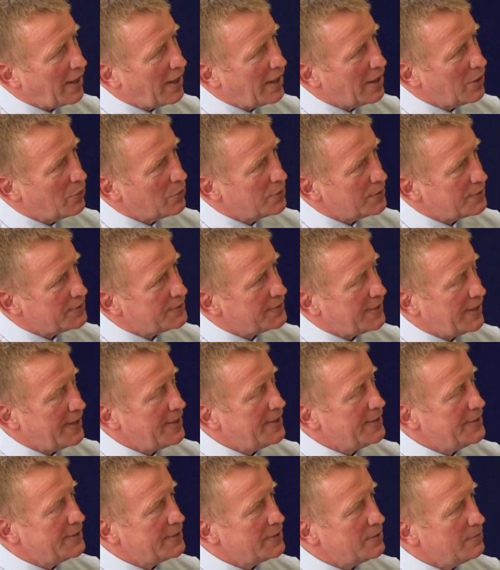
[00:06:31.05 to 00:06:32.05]
I would
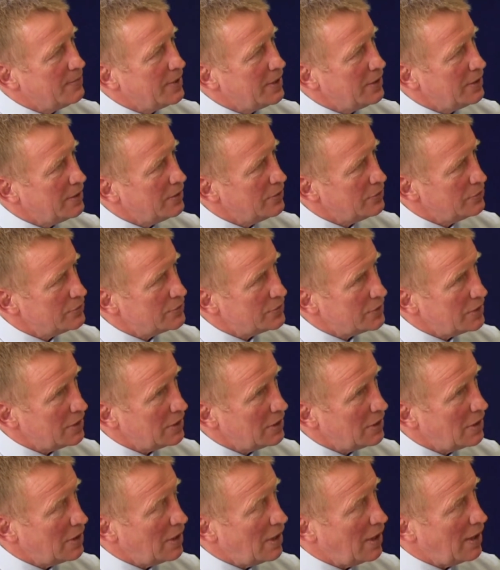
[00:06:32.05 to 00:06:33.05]
tend to be
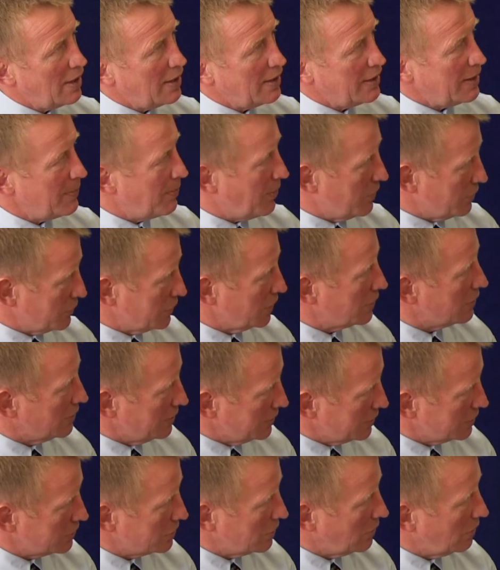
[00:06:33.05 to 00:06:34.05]
using an
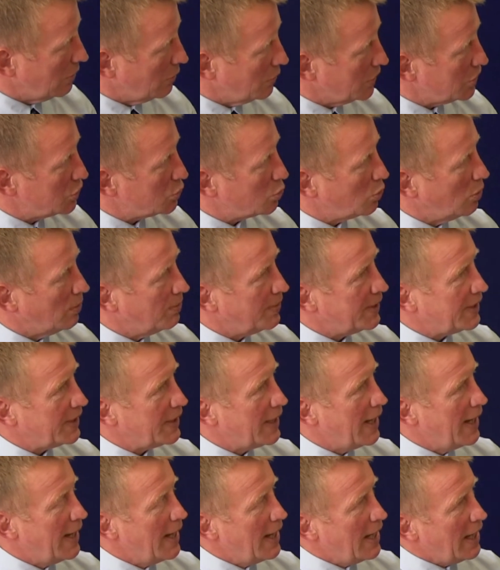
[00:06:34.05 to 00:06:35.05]
epoxyconazole, which will
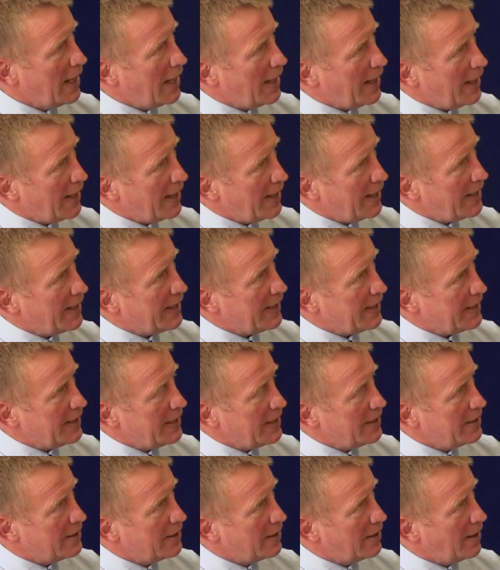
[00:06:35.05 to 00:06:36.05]
be uh,
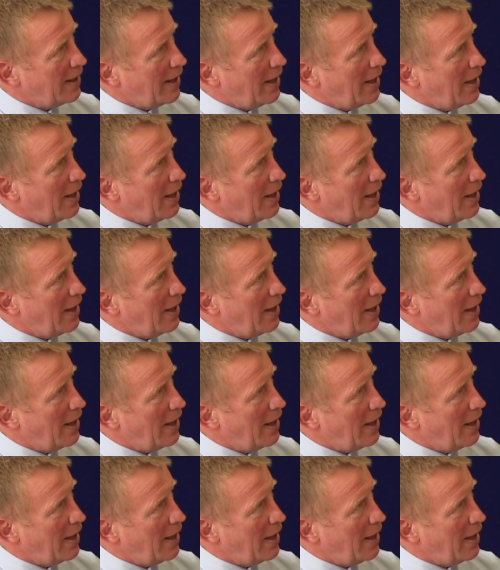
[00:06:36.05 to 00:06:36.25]
in